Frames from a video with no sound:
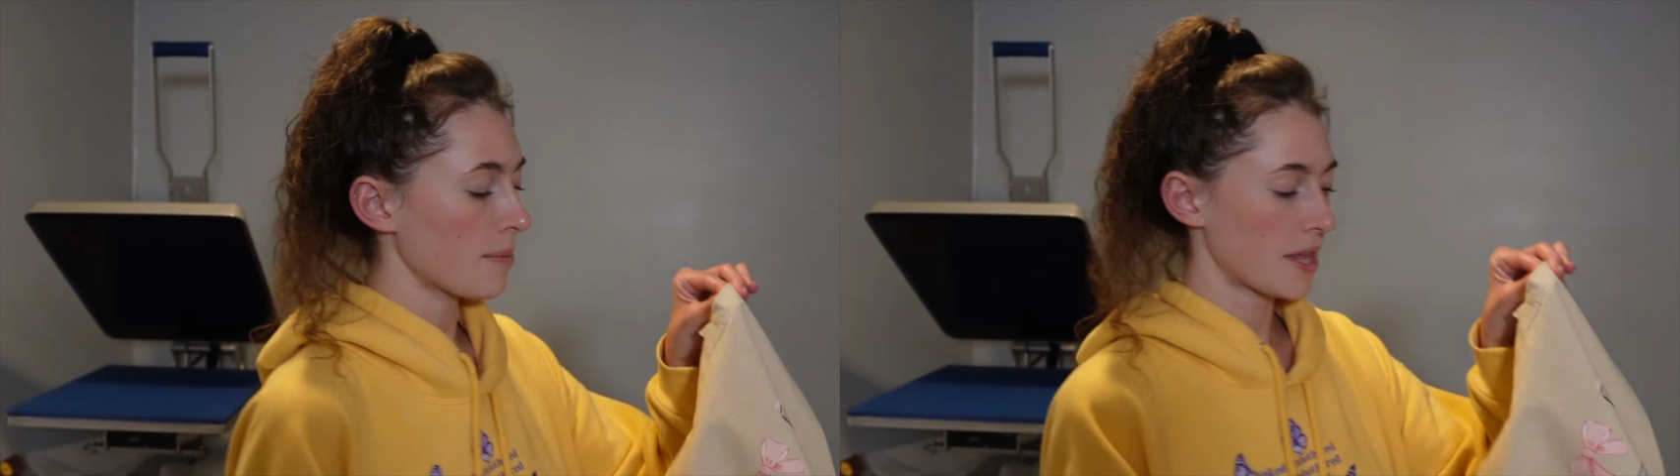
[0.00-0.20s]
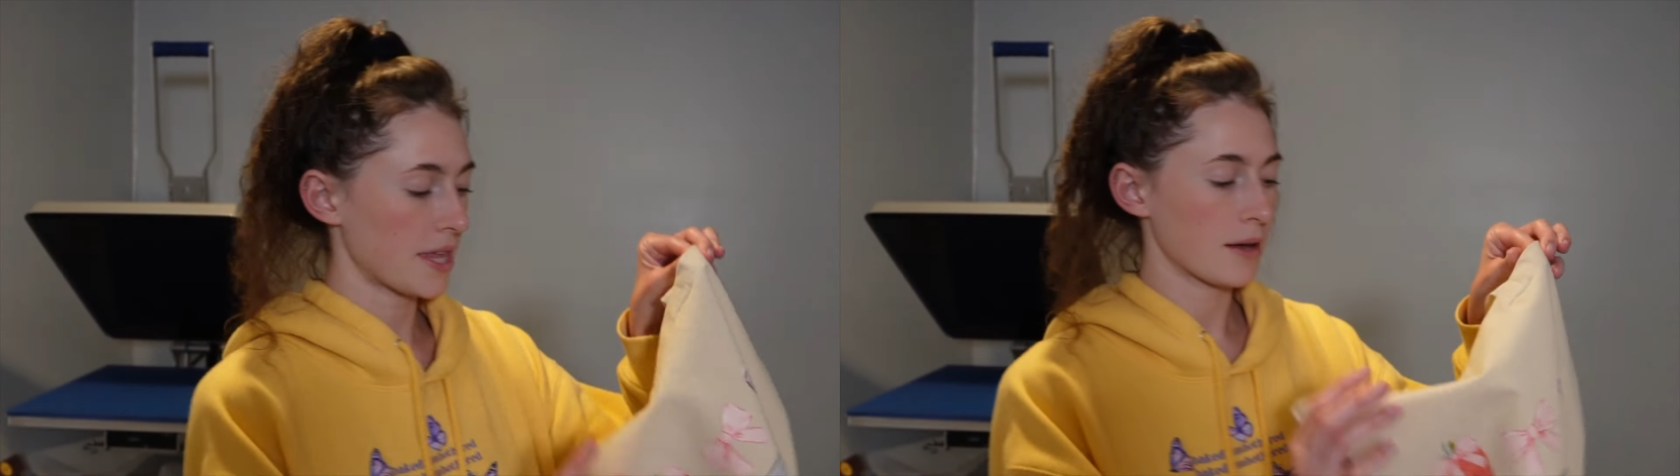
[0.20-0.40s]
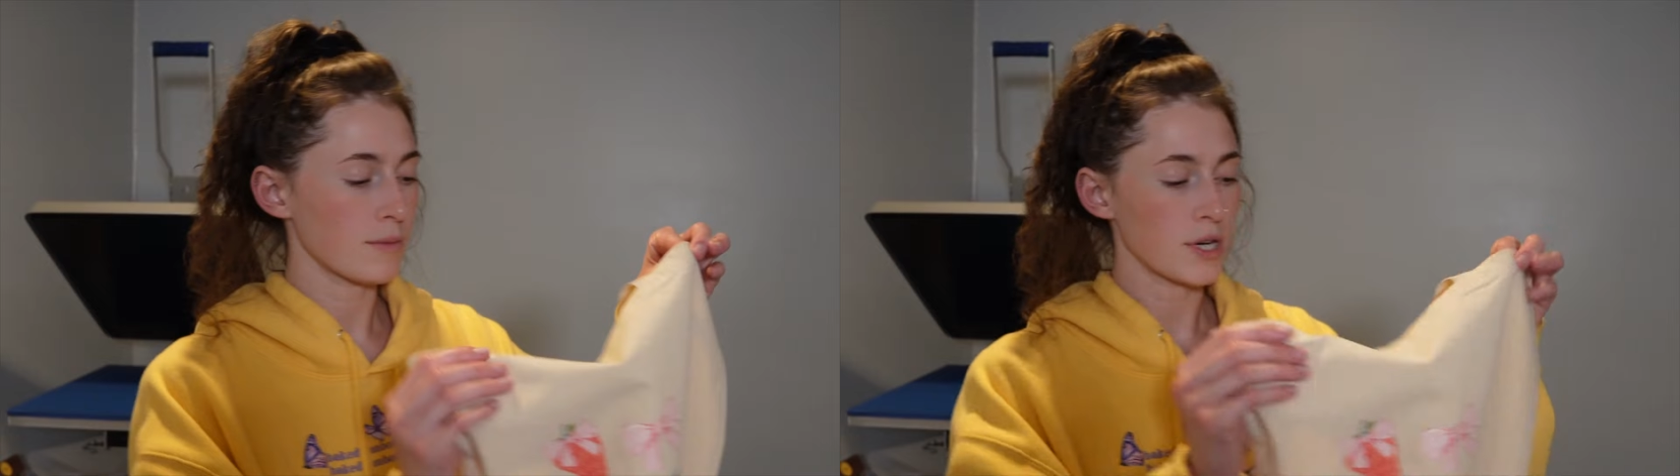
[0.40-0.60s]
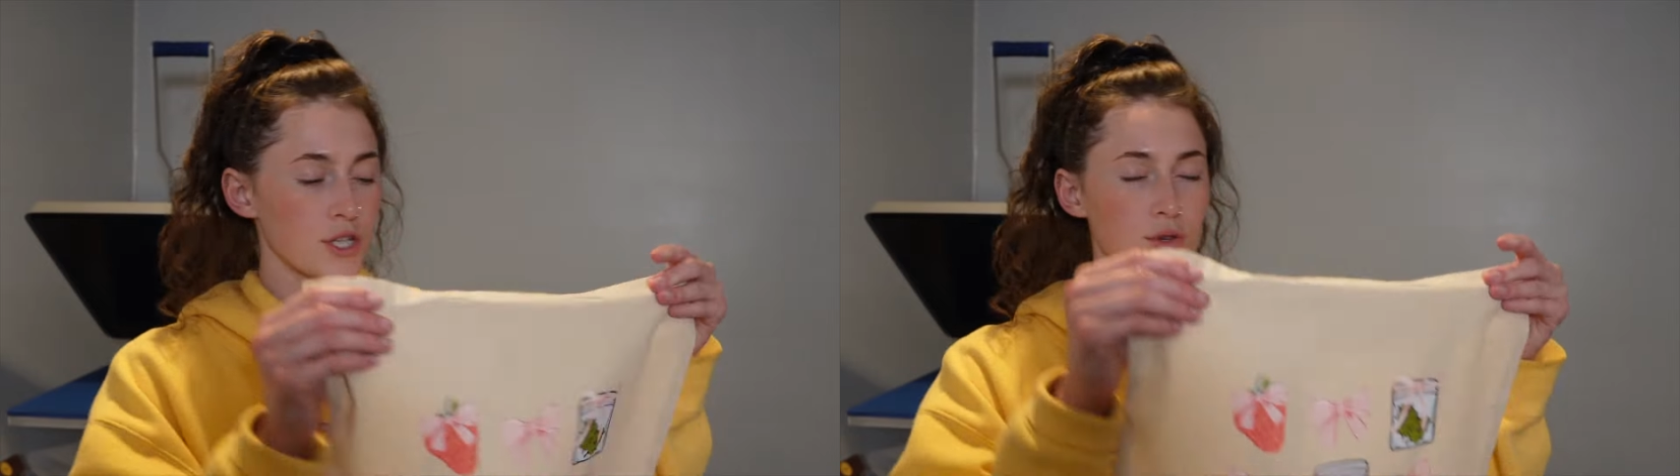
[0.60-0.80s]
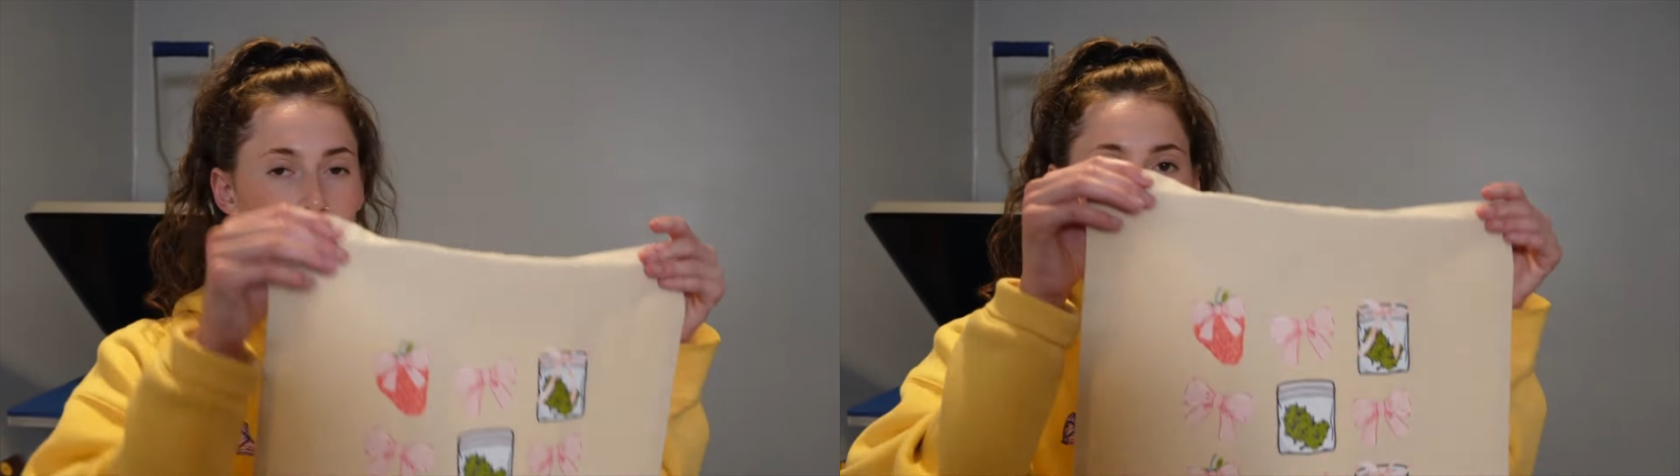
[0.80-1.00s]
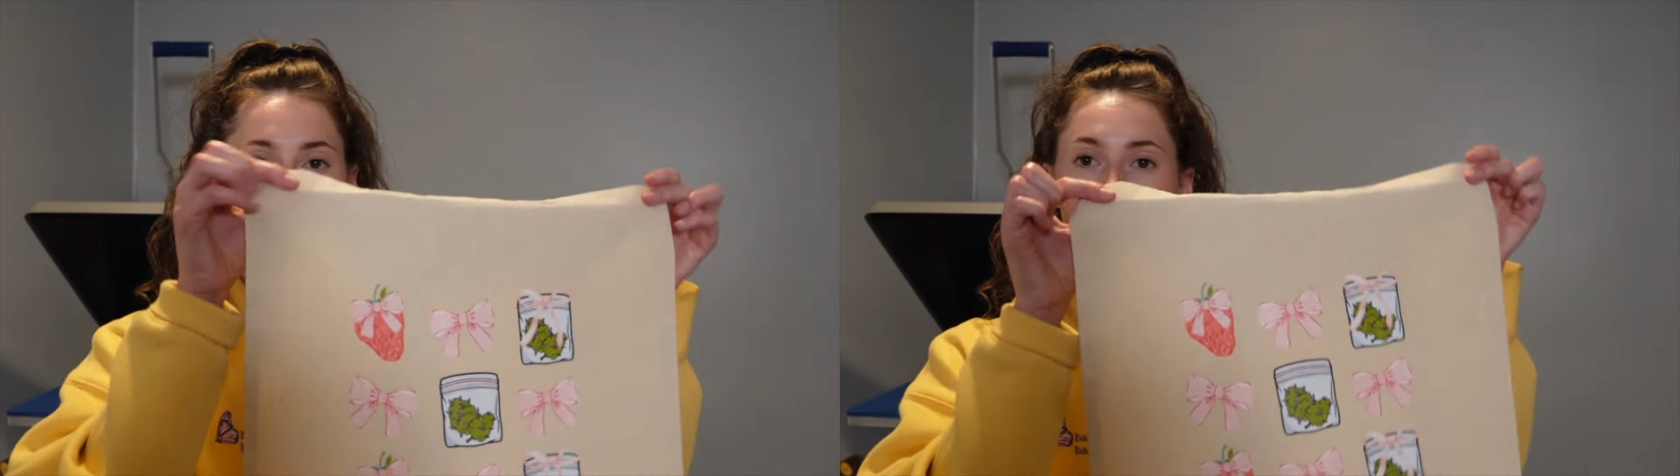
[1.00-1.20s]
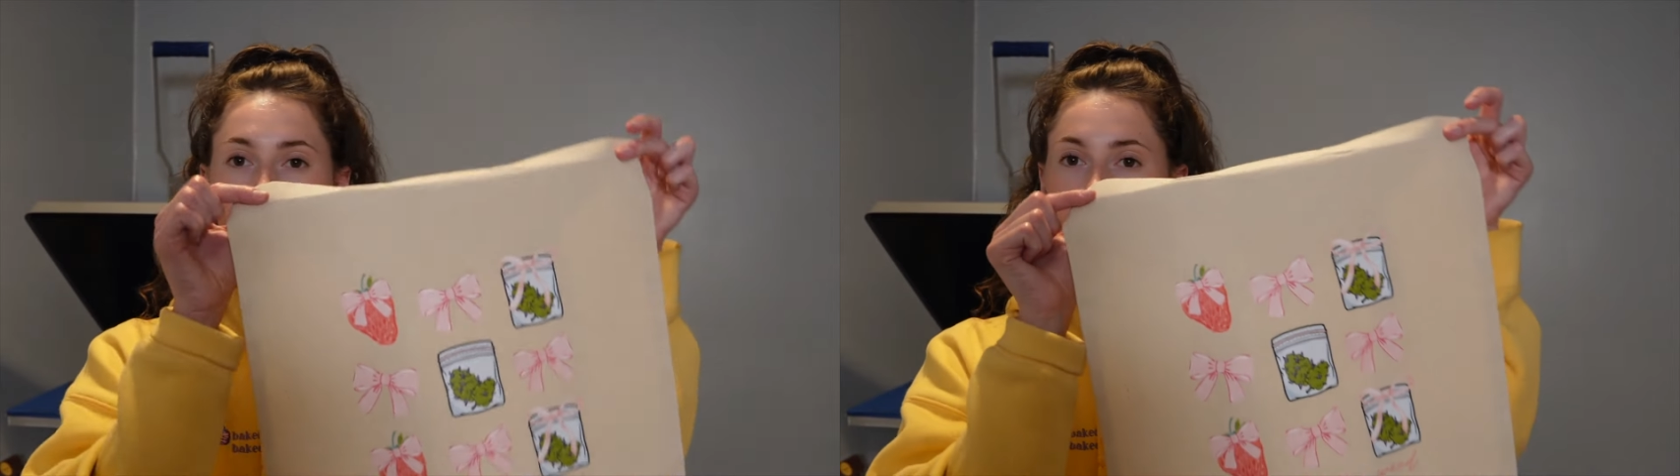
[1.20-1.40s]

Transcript: I think I'm gonna do like a whole